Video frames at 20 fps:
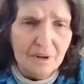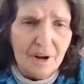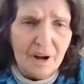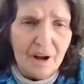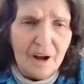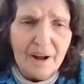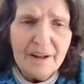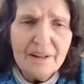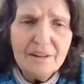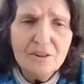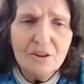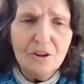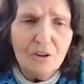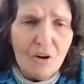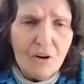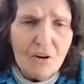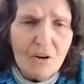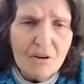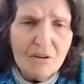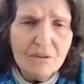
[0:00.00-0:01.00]
I
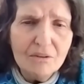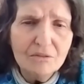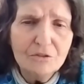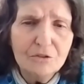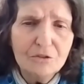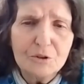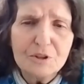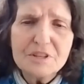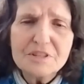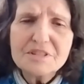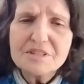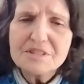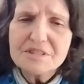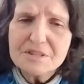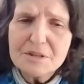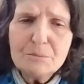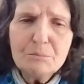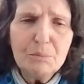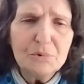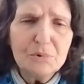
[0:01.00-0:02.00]
long for a
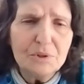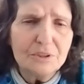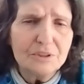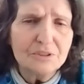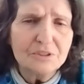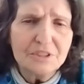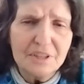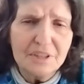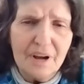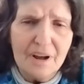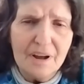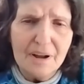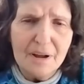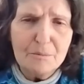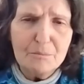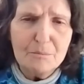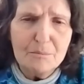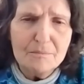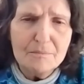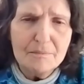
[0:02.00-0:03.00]
simpler
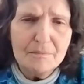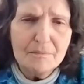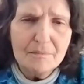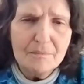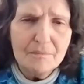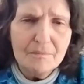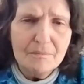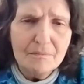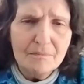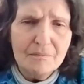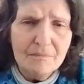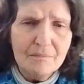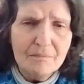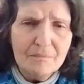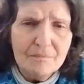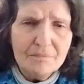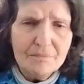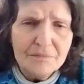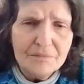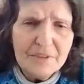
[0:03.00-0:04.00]
time,
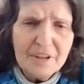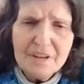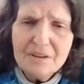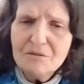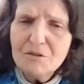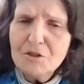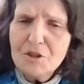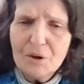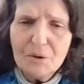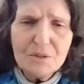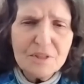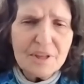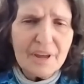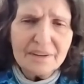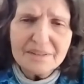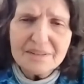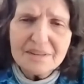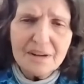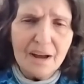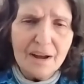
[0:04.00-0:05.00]
even though
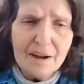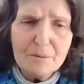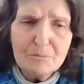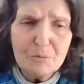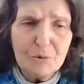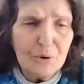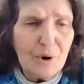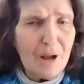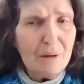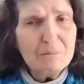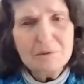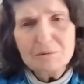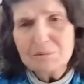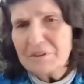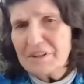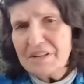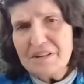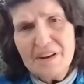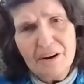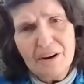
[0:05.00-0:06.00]
that time
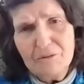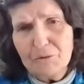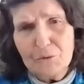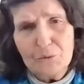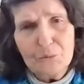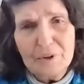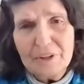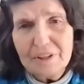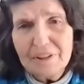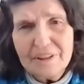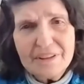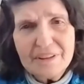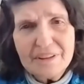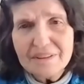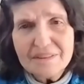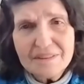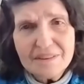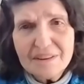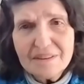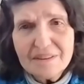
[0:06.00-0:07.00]
probably never really
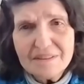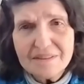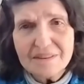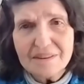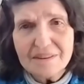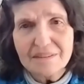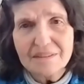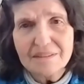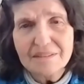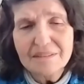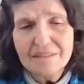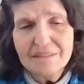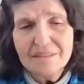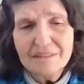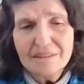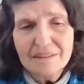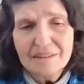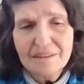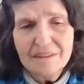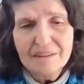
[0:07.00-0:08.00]
existed.
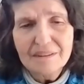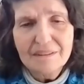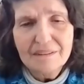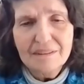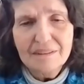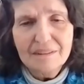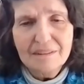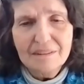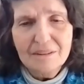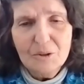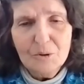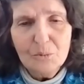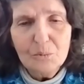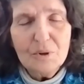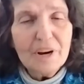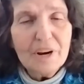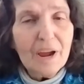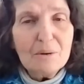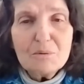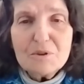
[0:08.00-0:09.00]

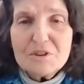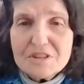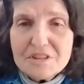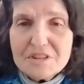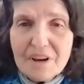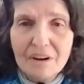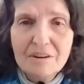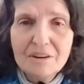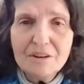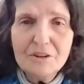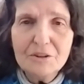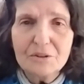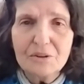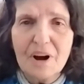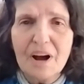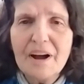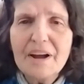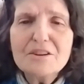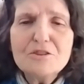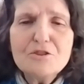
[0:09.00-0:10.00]
When I was younger,
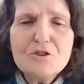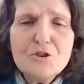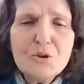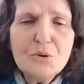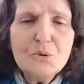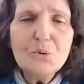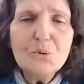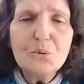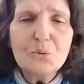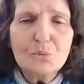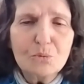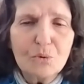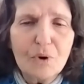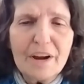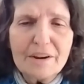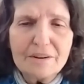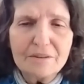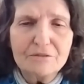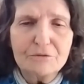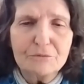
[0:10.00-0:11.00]
I knew
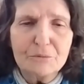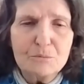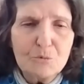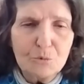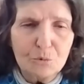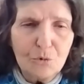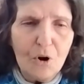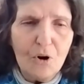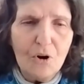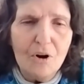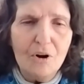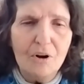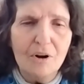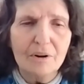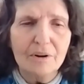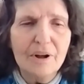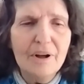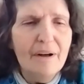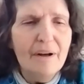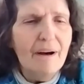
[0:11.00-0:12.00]
right from
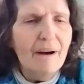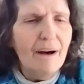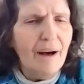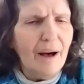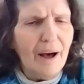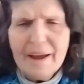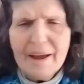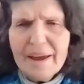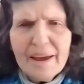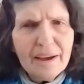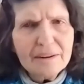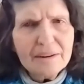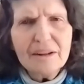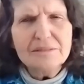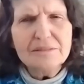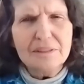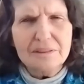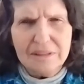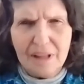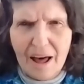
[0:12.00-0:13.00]
wrong. I had a
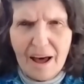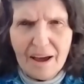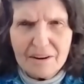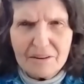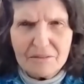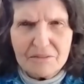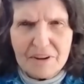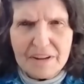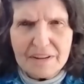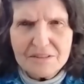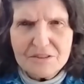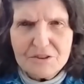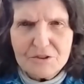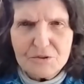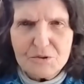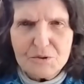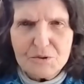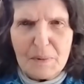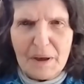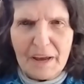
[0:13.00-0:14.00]
lot of
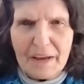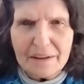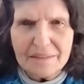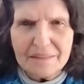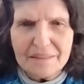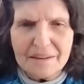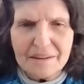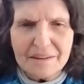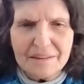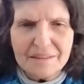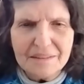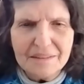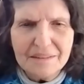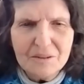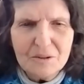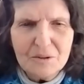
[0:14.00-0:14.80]
answers back then.